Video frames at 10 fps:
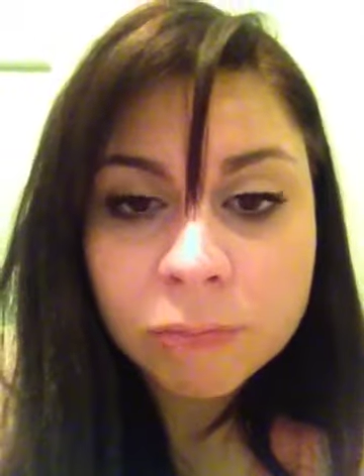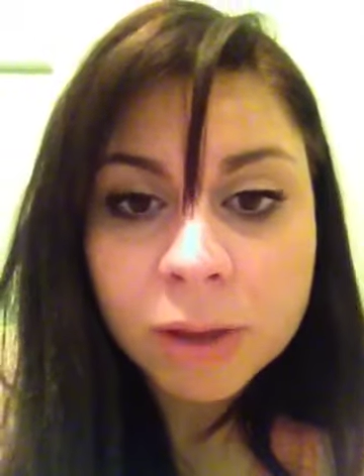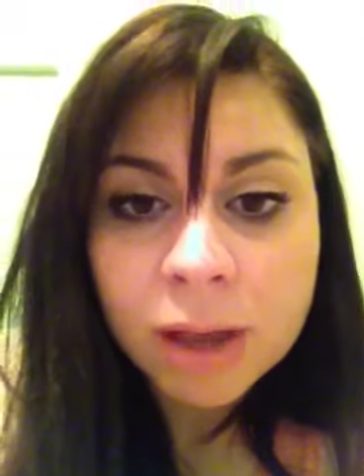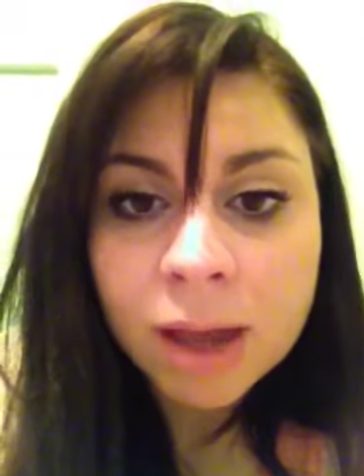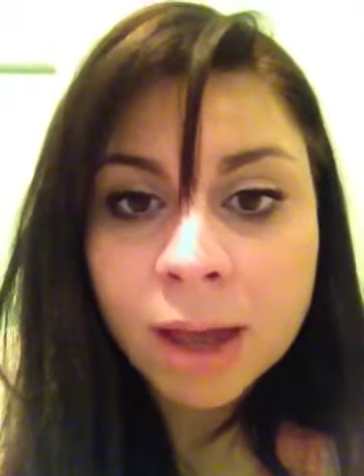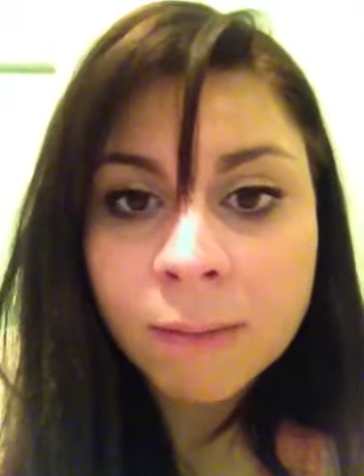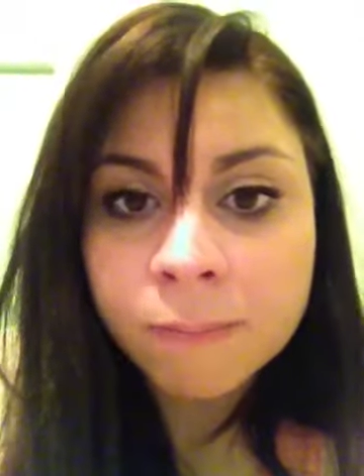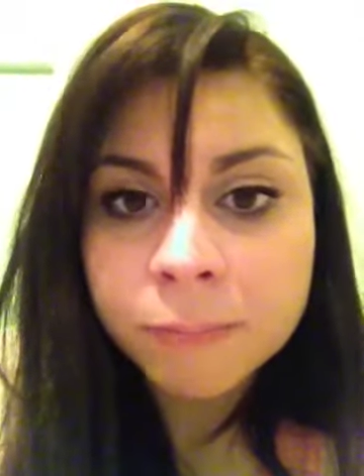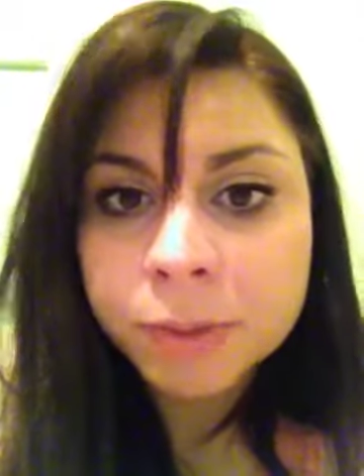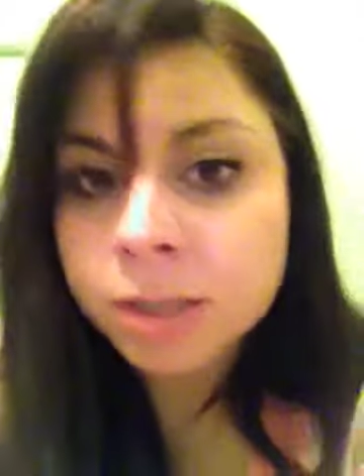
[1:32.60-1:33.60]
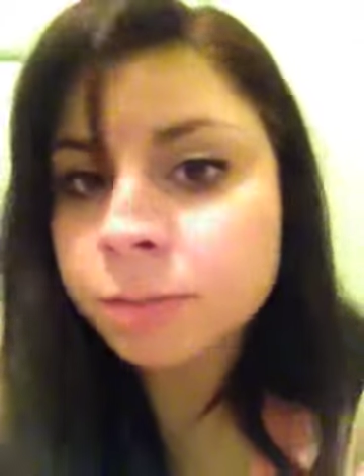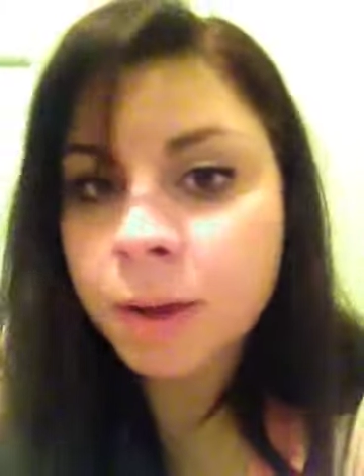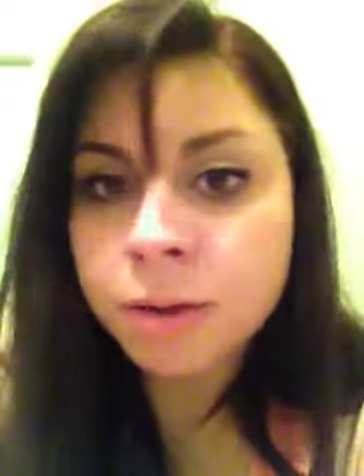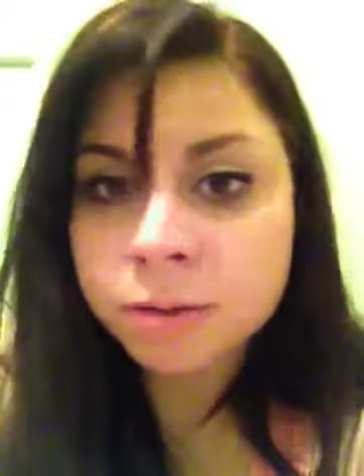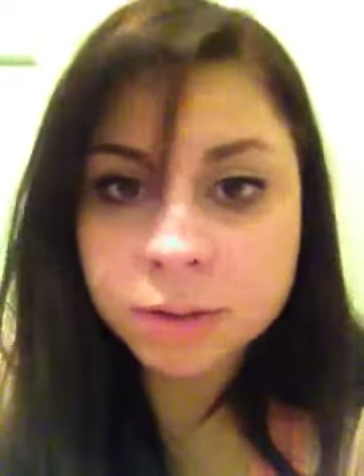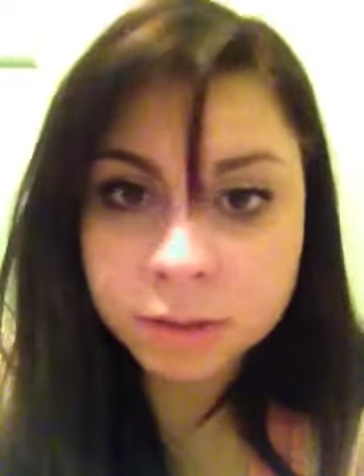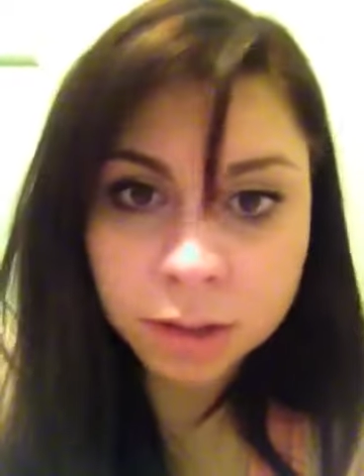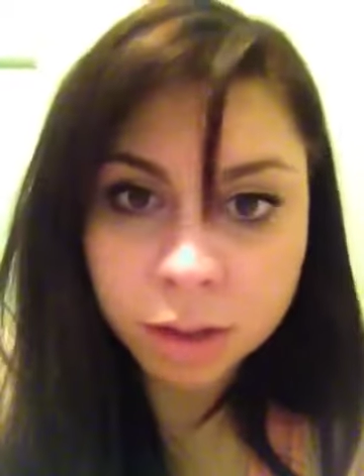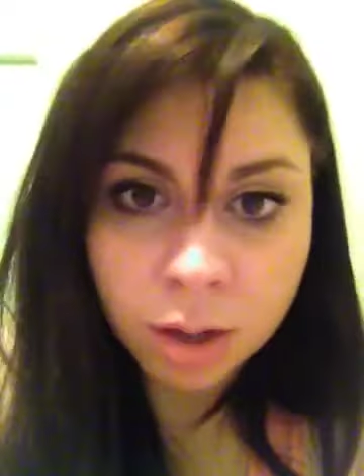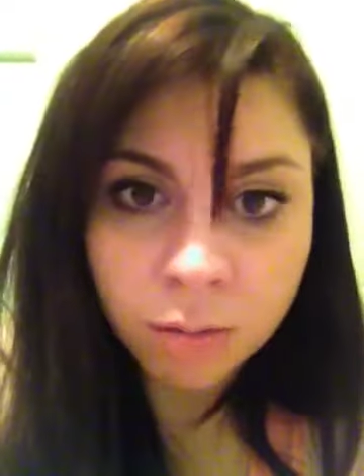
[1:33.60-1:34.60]
But I suppose,
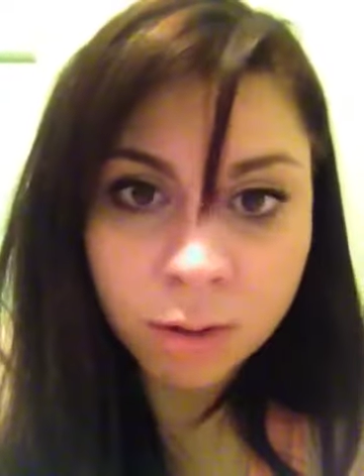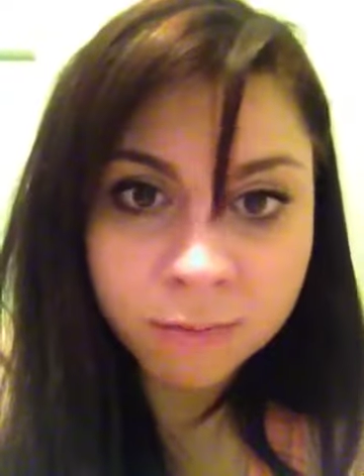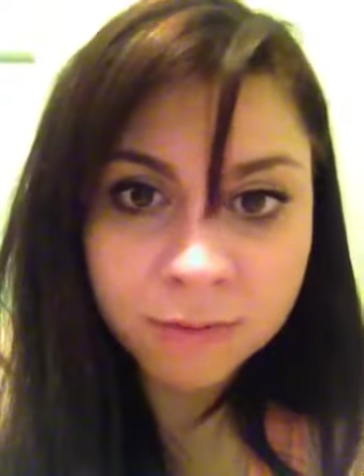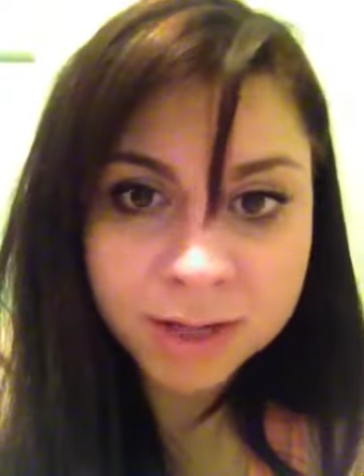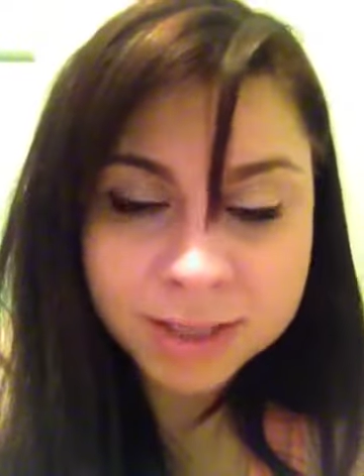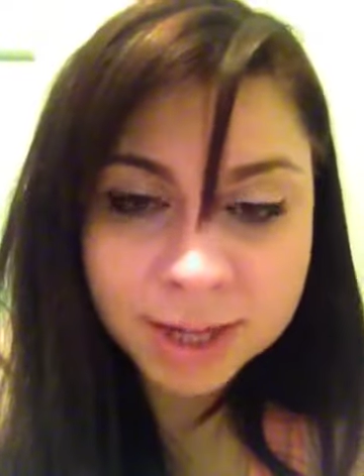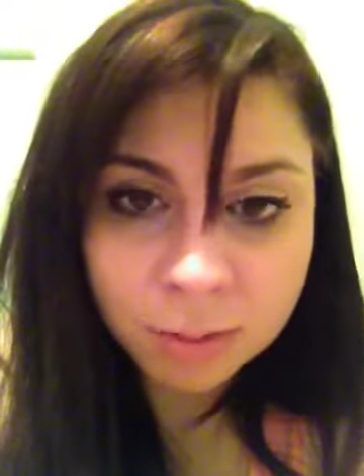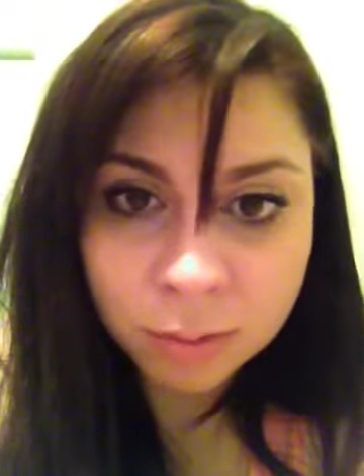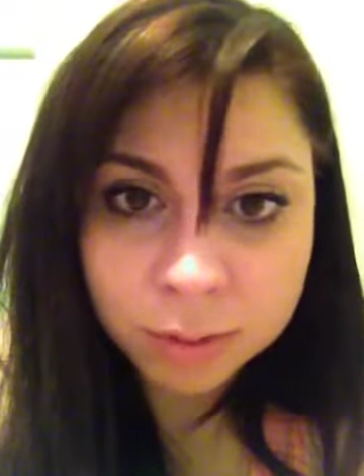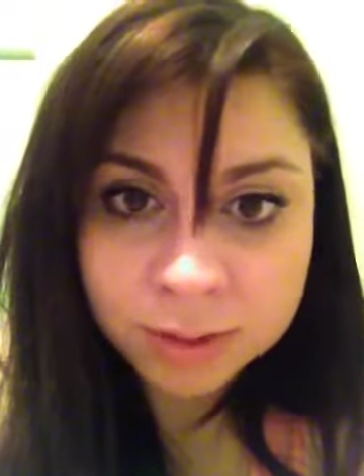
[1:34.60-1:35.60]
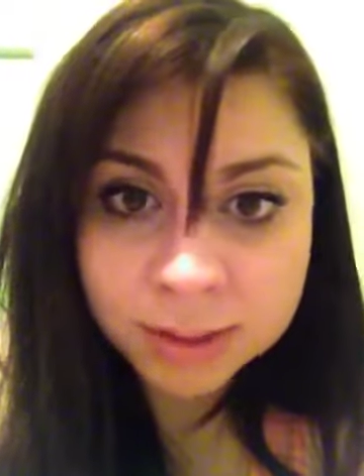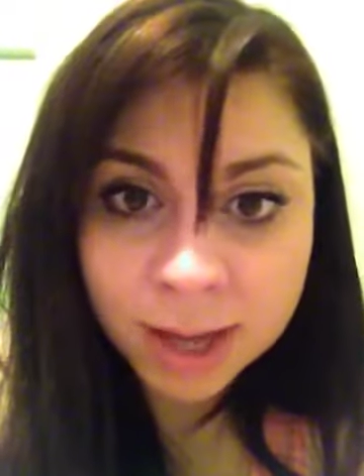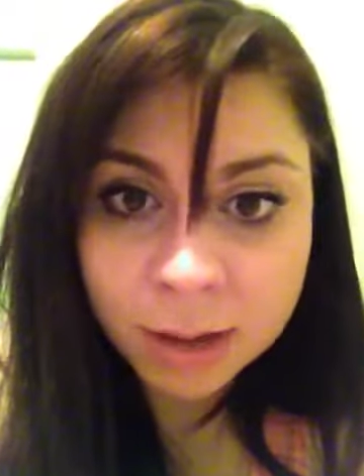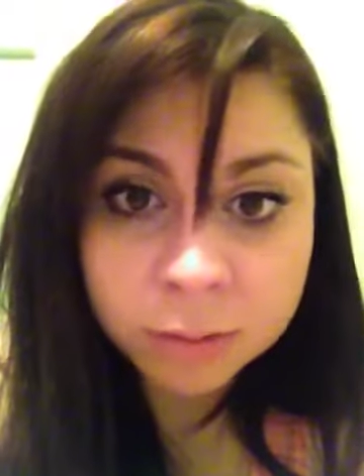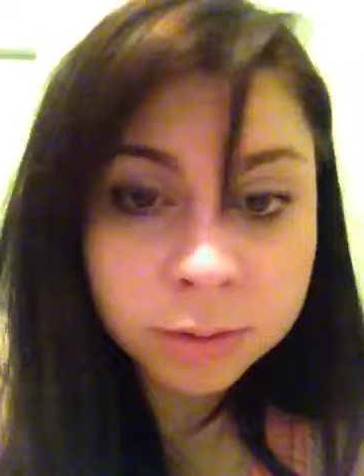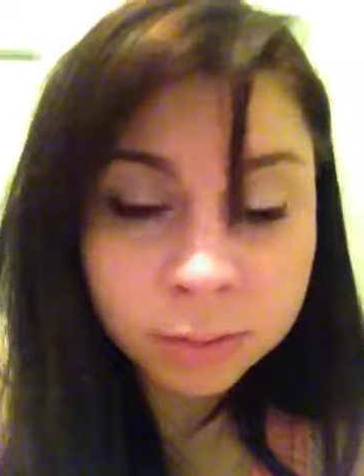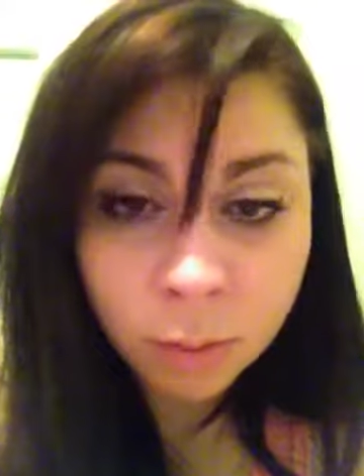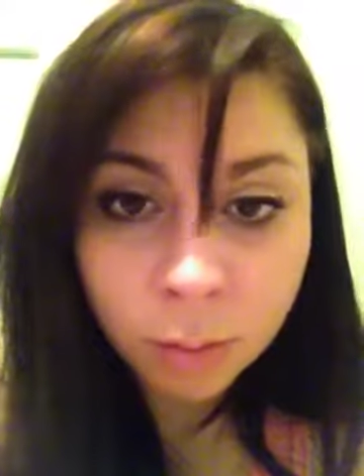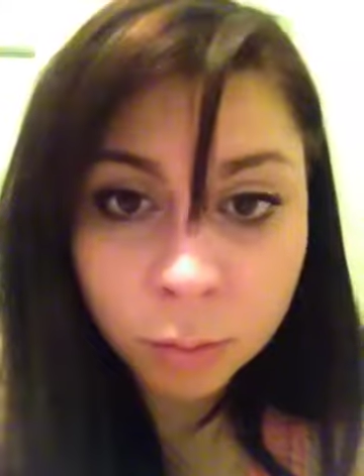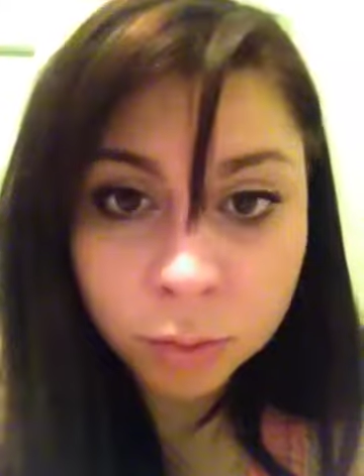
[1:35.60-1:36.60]
you know, I'll find out on the scales
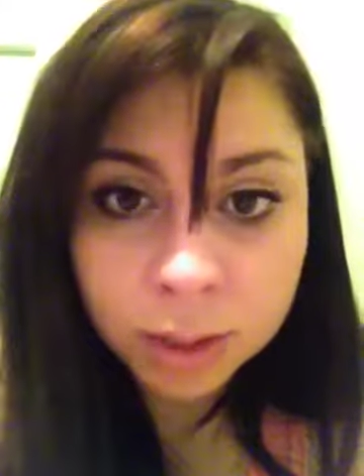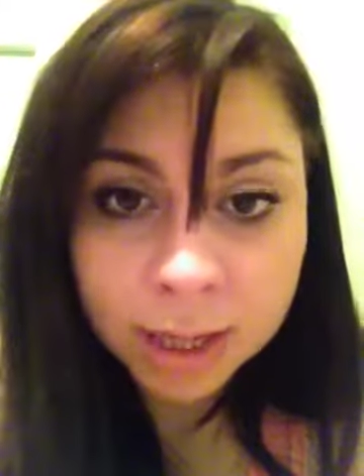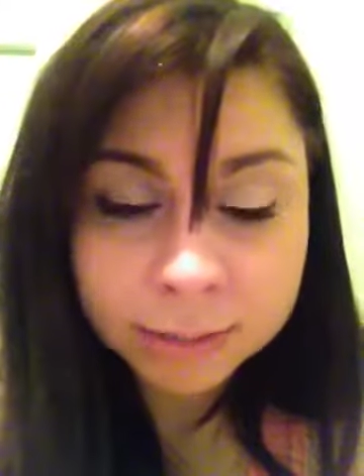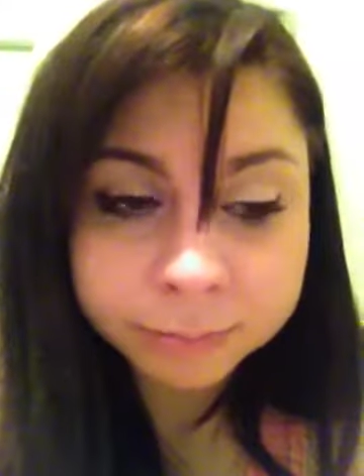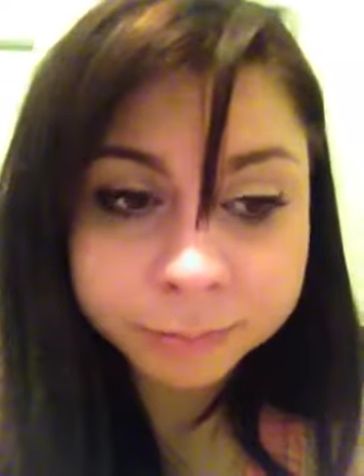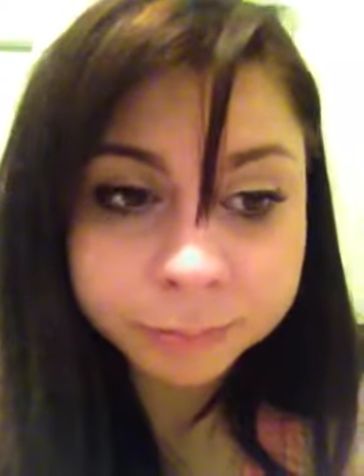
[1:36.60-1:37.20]
tomorrow morning.